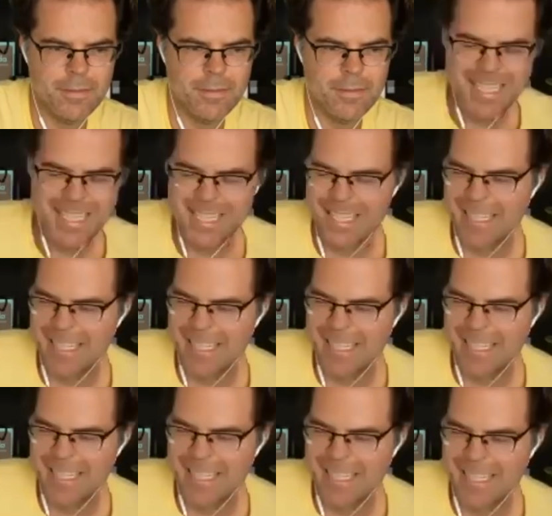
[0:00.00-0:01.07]
and
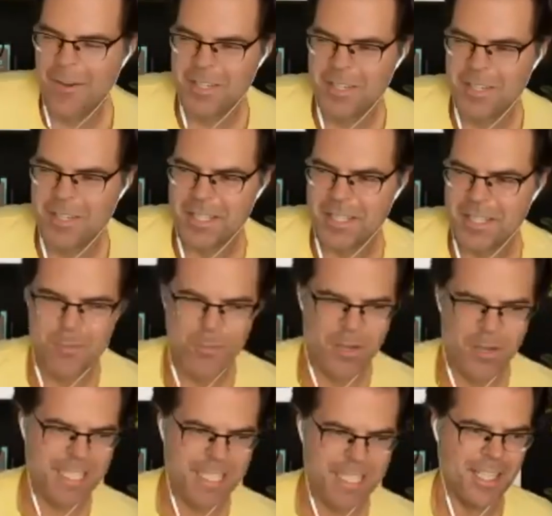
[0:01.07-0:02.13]
actually, I was going to bring
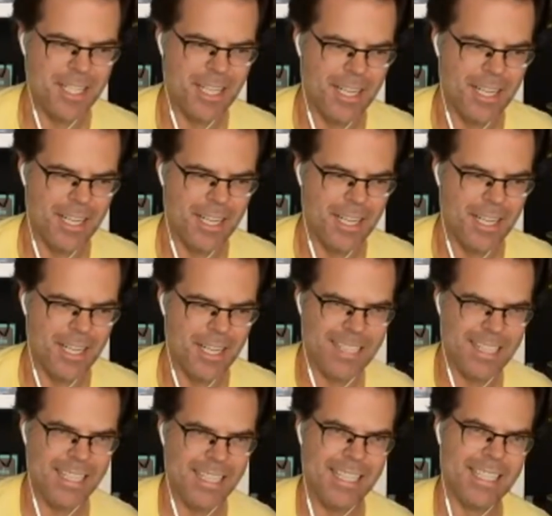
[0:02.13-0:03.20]
Doug on
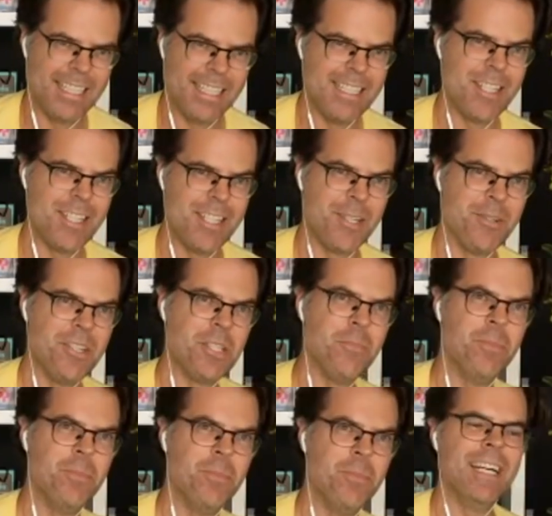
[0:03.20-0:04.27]
because uh, there was a
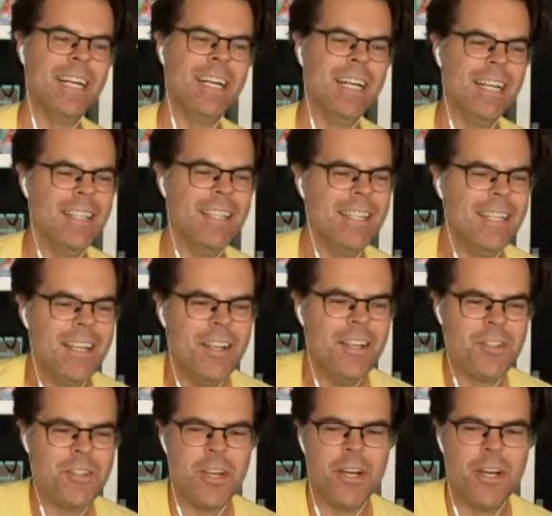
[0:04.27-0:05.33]
big. Uh,
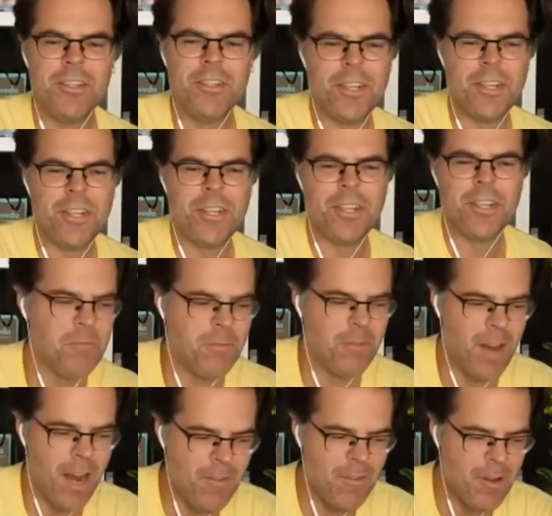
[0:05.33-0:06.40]
so, so
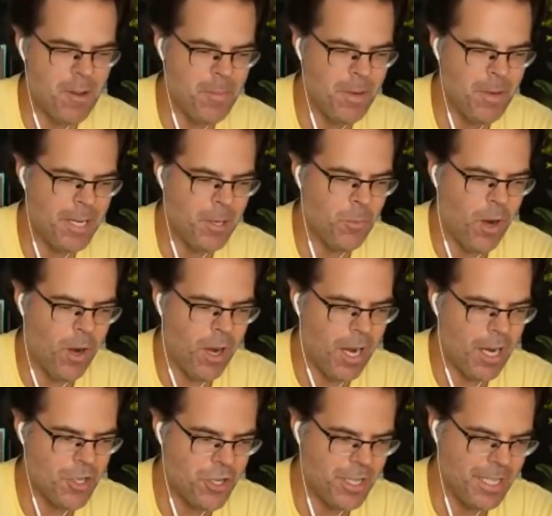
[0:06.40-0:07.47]
for everybody
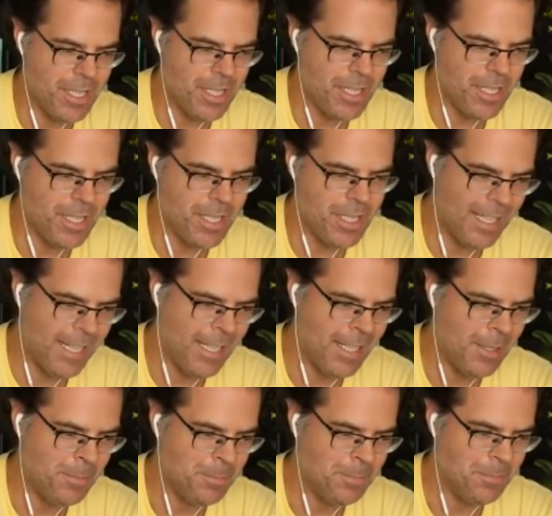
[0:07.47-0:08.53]
watching,
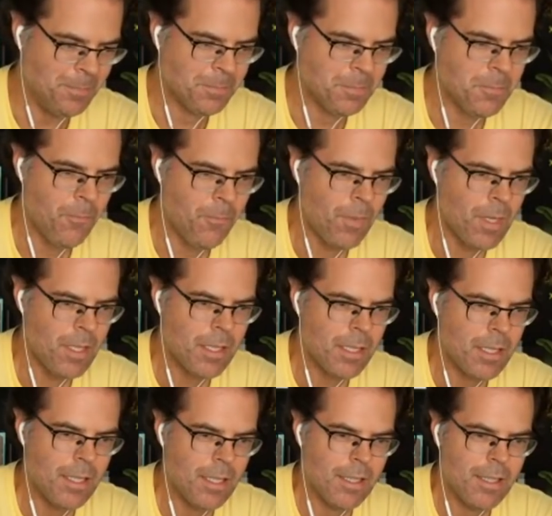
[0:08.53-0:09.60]
um,
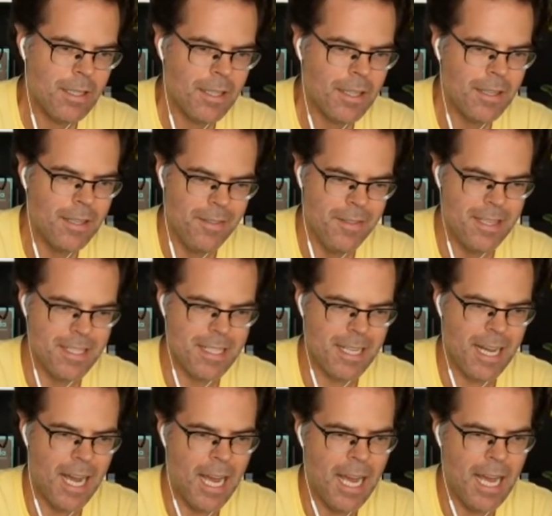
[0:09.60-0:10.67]
this
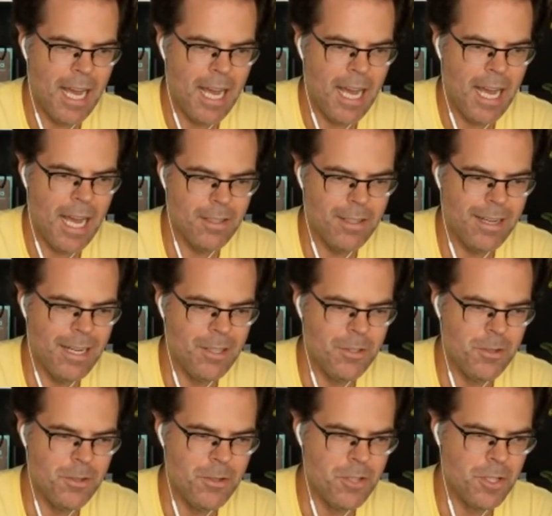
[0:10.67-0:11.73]
guy
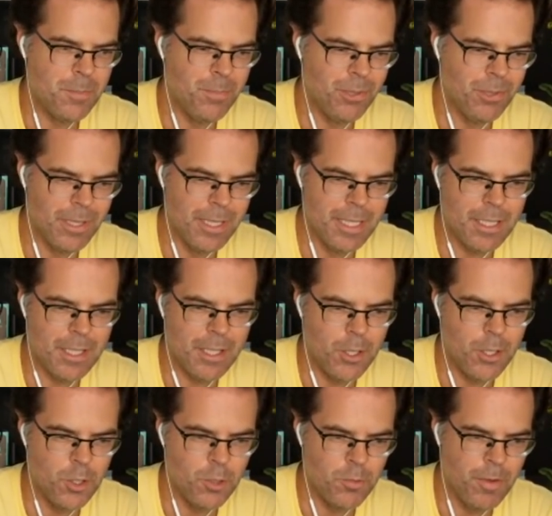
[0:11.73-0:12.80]
uh, who's a
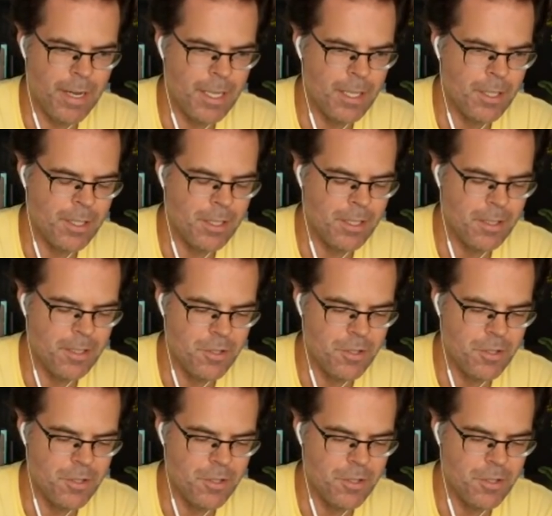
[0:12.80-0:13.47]
Politico writer.